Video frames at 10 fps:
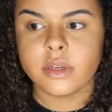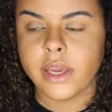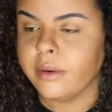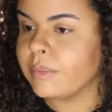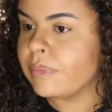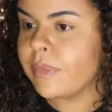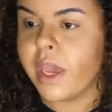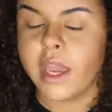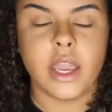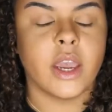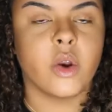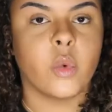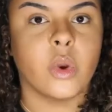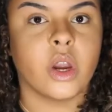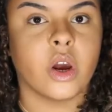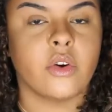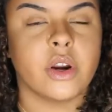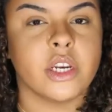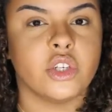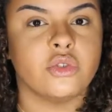Okay, and we are
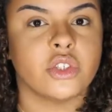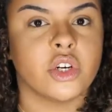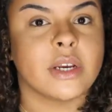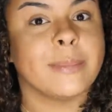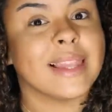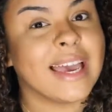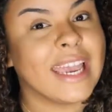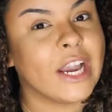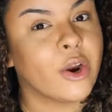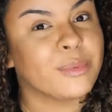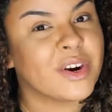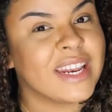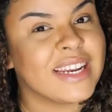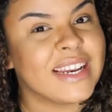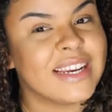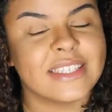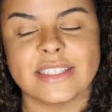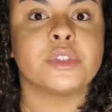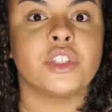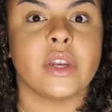ready to start applying our
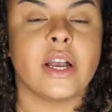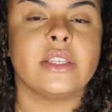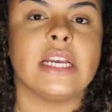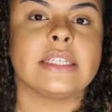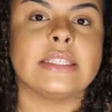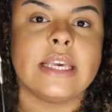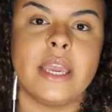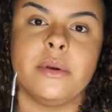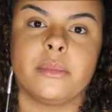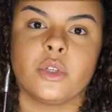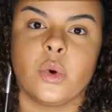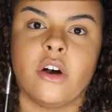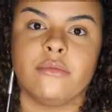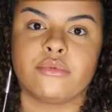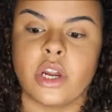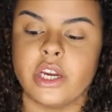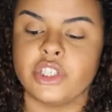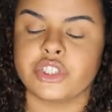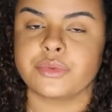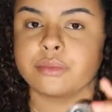product. So now take the same number 12
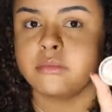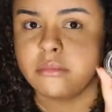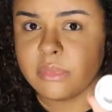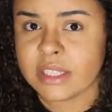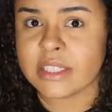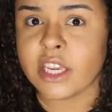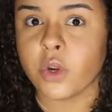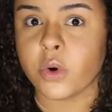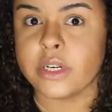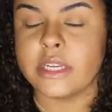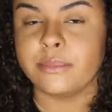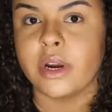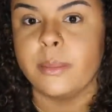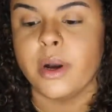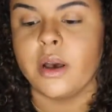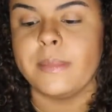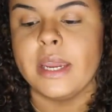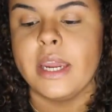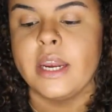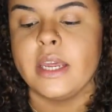brush, take your Dip Brow
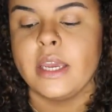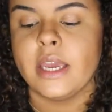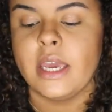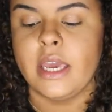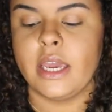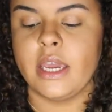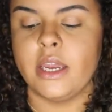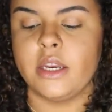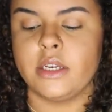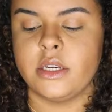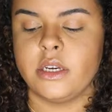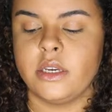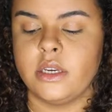Pomade and